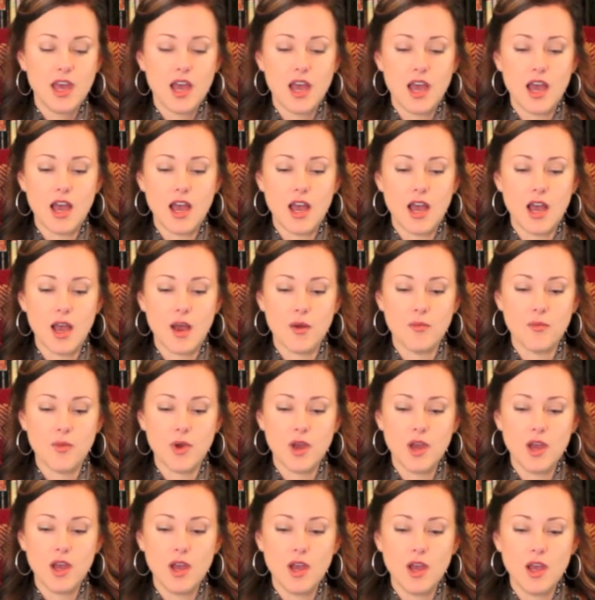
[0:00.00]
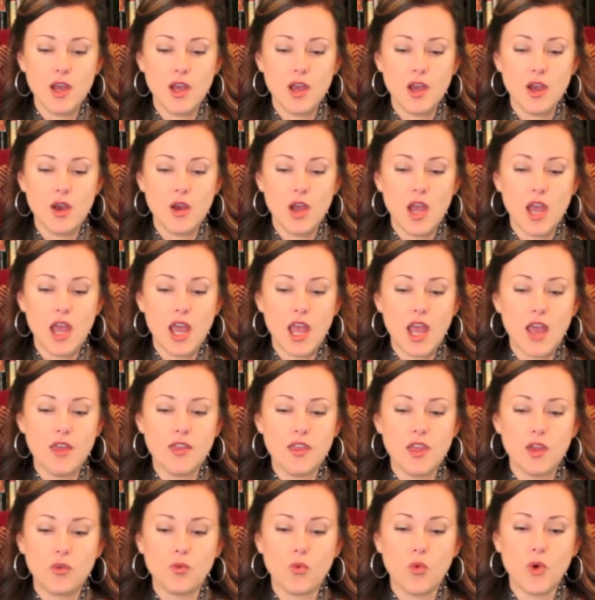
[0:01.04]
And
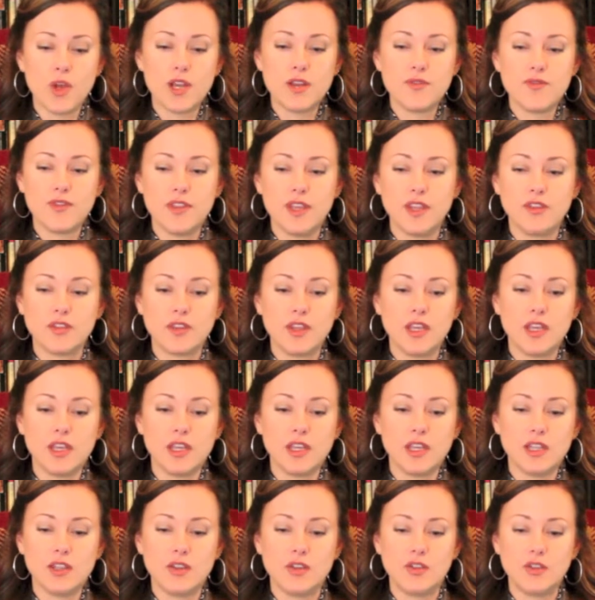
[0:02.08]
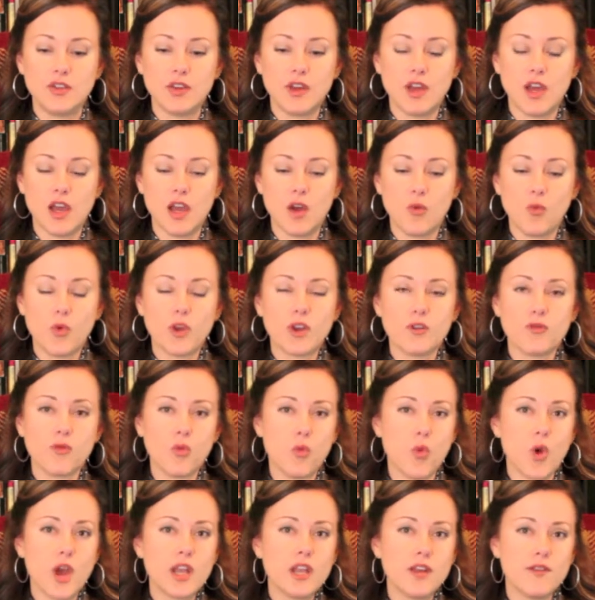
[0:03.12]
then what if these kids, what if
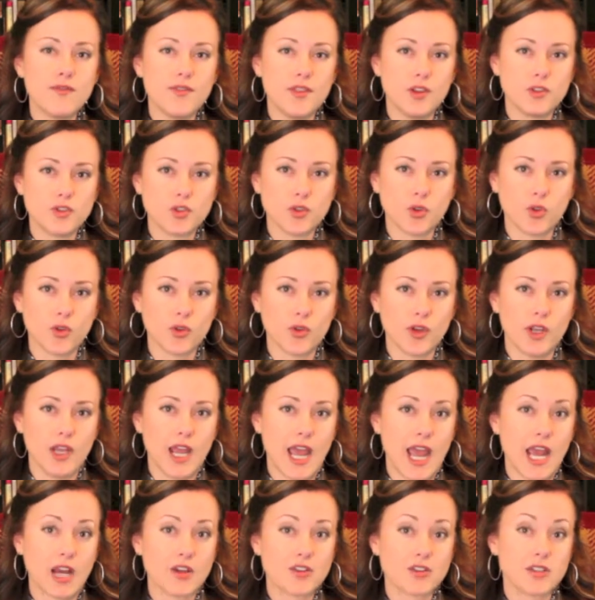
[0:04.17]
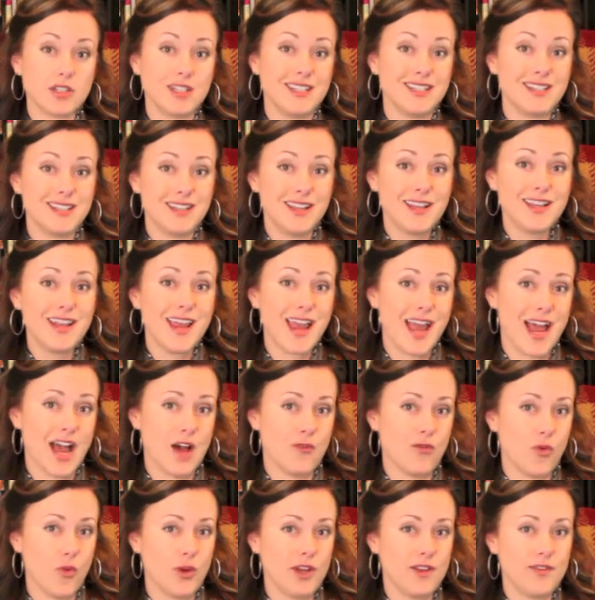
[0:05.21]
one of the children actually did
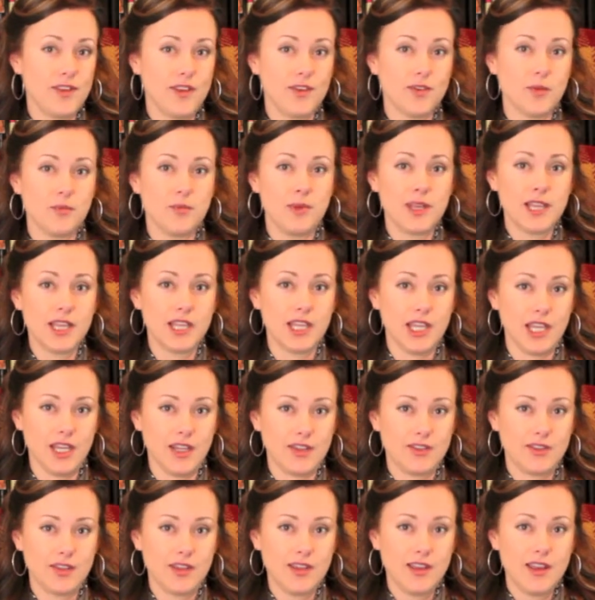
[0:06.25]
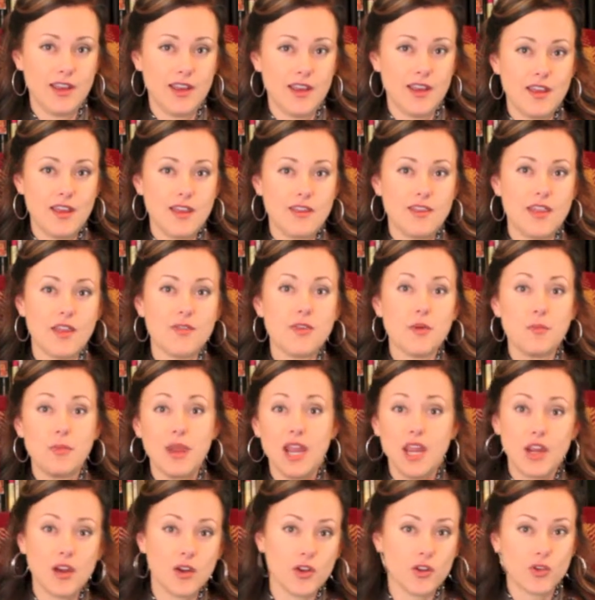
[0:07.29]
have one of these abilities that the
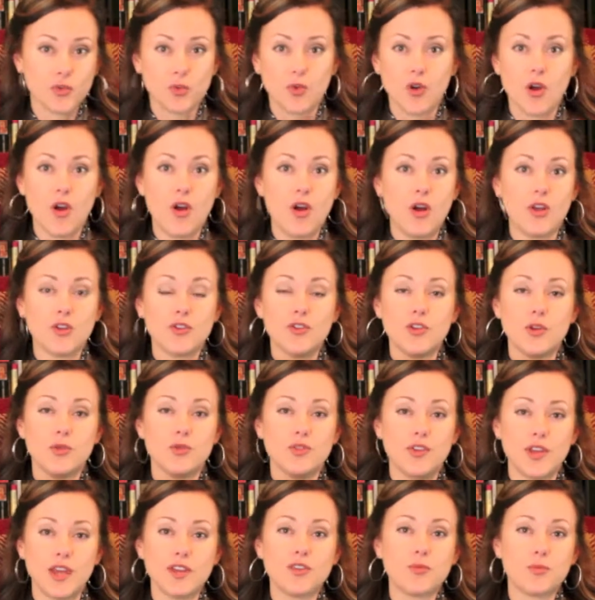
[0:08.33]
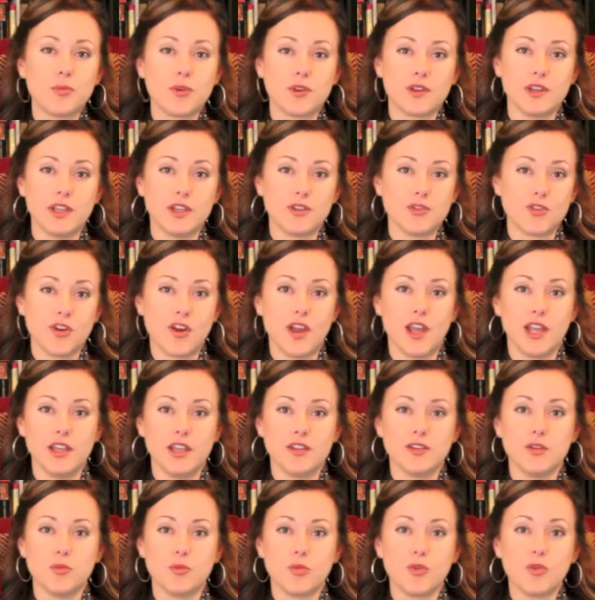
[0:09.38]
parents were all so desperately trying
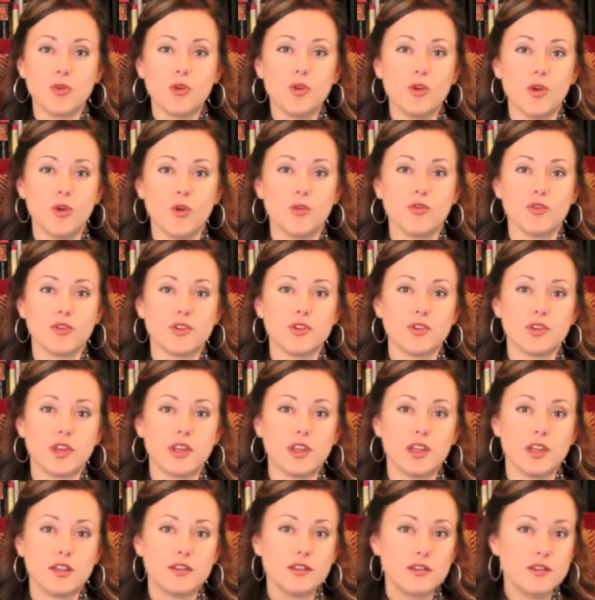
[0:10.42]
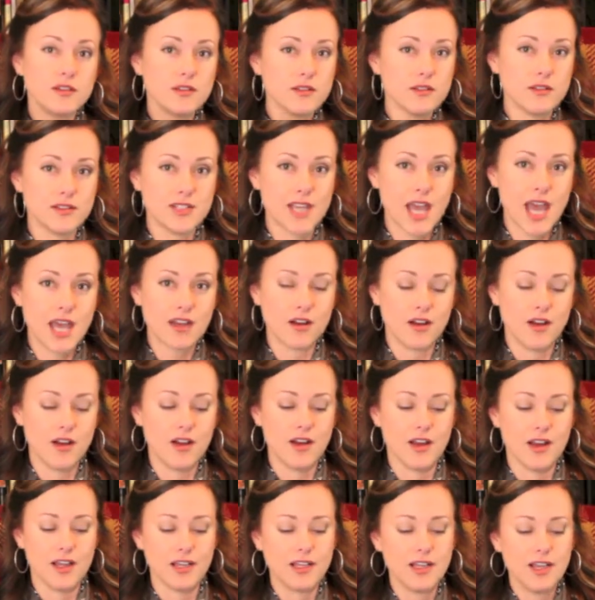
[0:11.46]
to prove or to get data
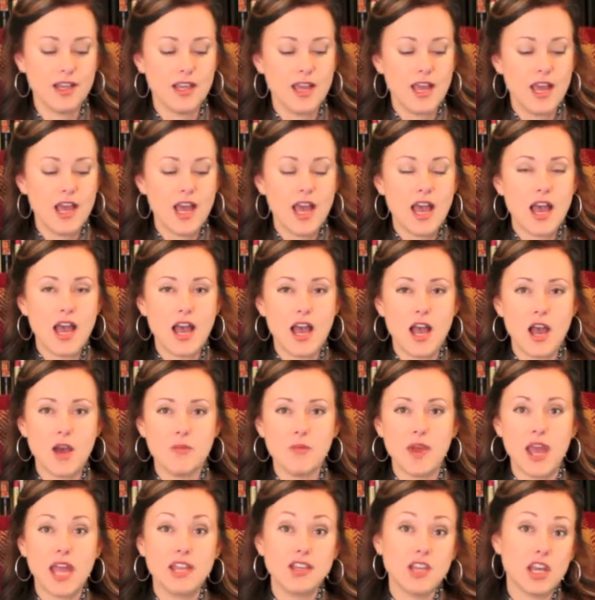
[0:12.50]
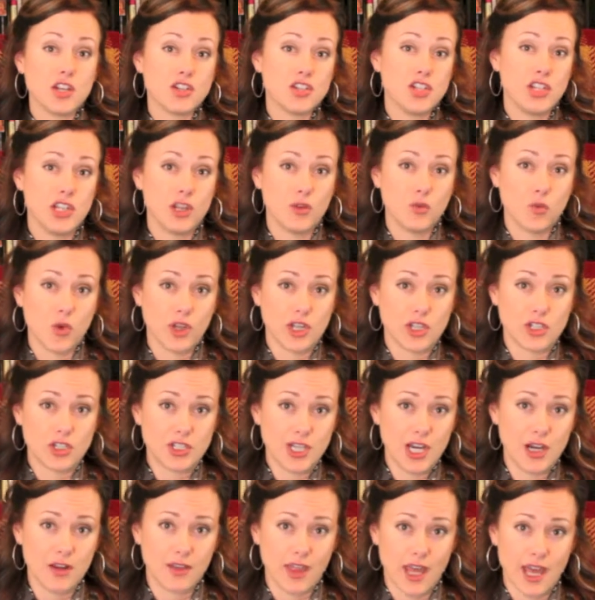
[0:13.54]
on, and yet she didn't want to
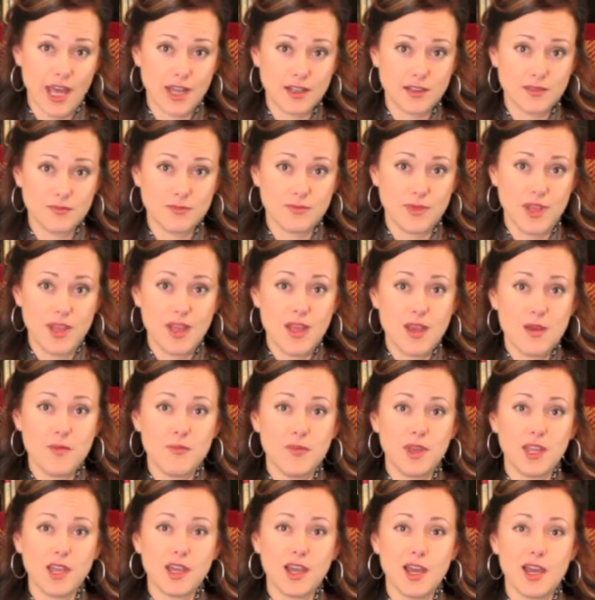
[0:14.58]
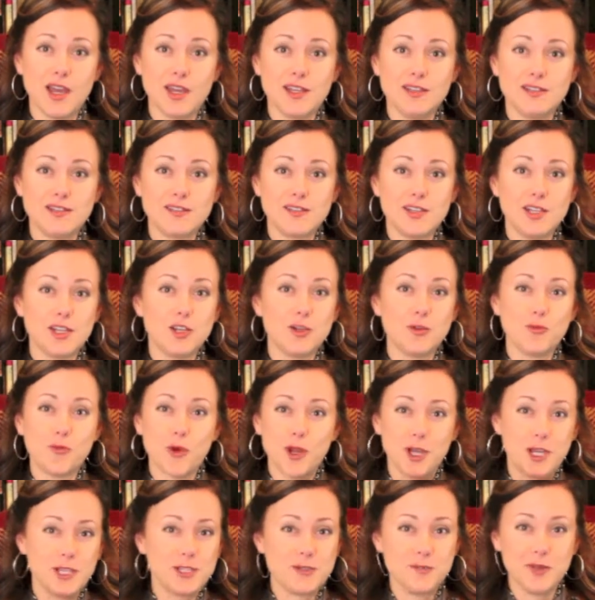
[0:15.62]
share that because she didn't
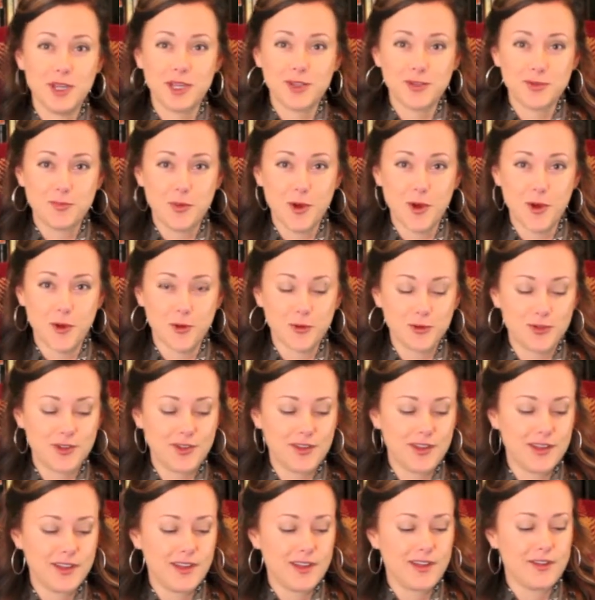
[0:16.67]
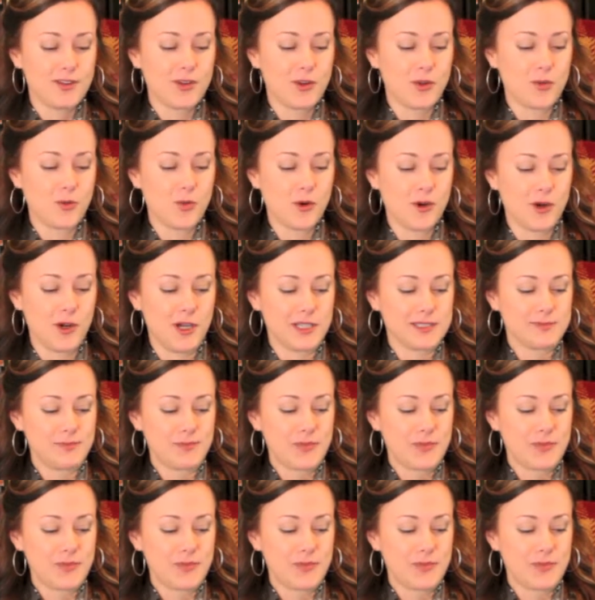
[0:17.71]
want it to be exposed to the world.